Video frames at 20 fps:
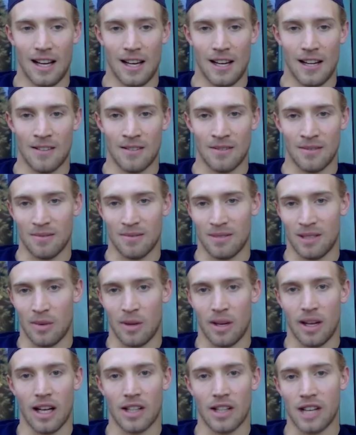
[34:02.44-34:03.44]
like
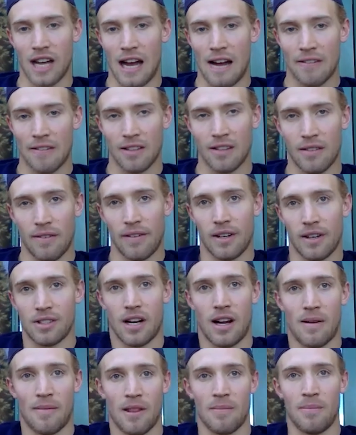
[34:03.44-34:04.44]
when he got drafted in the
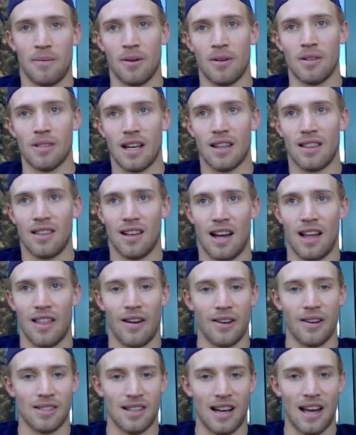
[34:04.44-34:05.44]
first round of the Blues, I
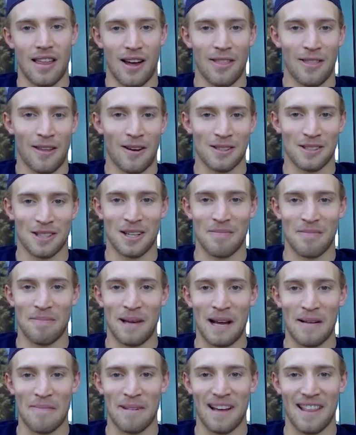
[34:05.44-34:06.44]
thought that was a good
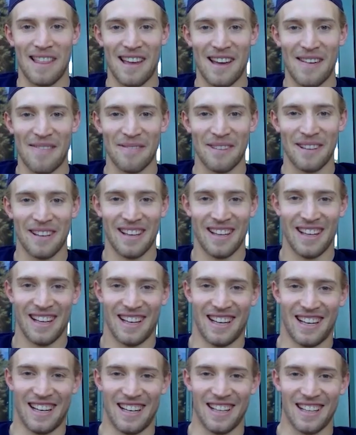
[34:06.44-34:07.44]
pick by them.
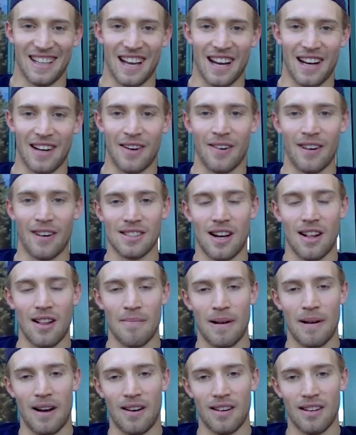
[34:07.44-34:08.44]
Kind of know what he's
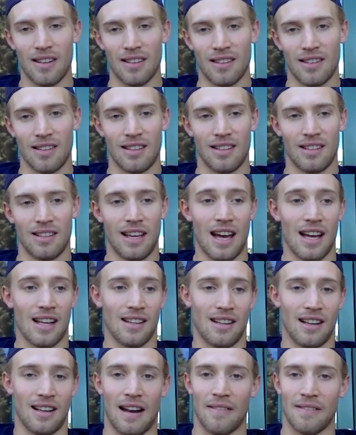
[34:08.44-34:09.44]
all about. And
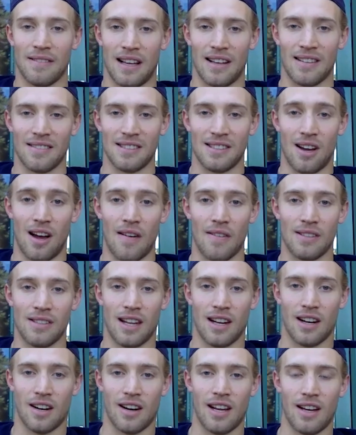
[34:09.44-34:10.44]
yeah, I
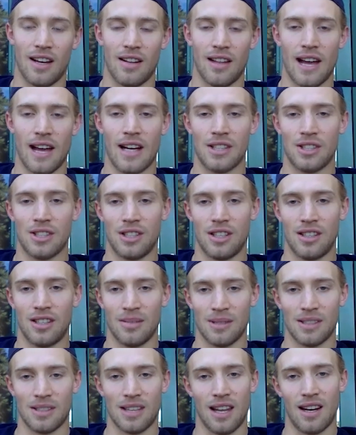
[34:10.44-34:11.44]
obviously had a great year last year,
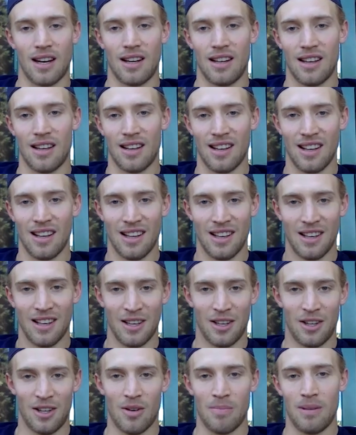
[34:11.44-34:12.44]
and I'm excited to
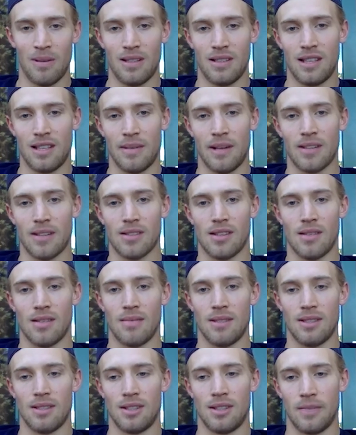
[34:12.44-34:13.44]
be teammates with
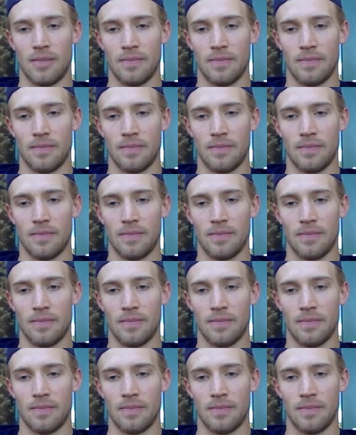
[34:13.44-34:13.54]
him this